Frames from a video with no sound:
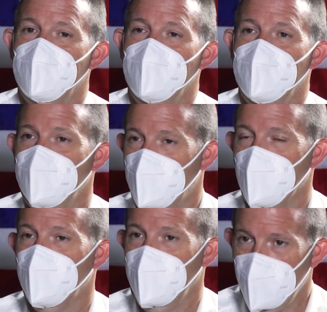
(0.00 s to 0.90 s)
the
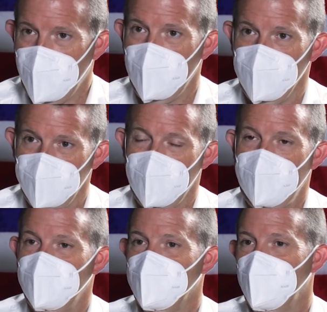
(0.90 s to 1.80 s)
indoor requirement
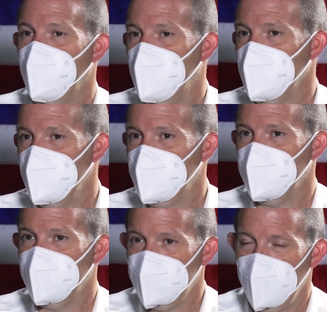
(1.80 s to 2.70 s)
as of
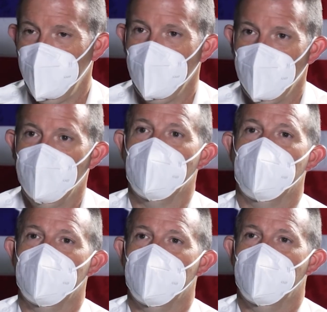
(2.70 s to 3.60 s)
August the 7th
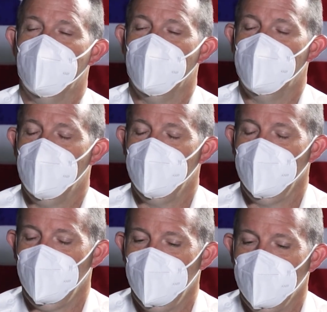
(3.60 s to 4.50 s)
for
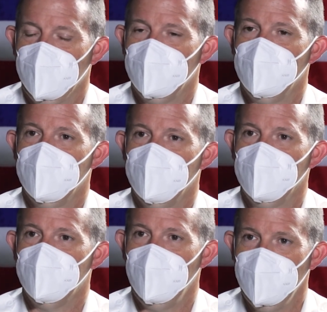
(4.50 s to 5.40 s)
publicly
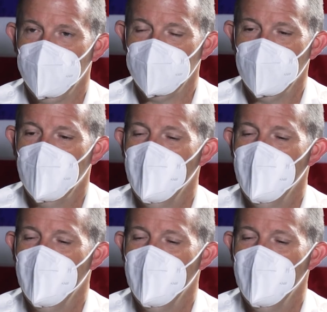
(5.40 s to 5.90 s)
accessible spaces.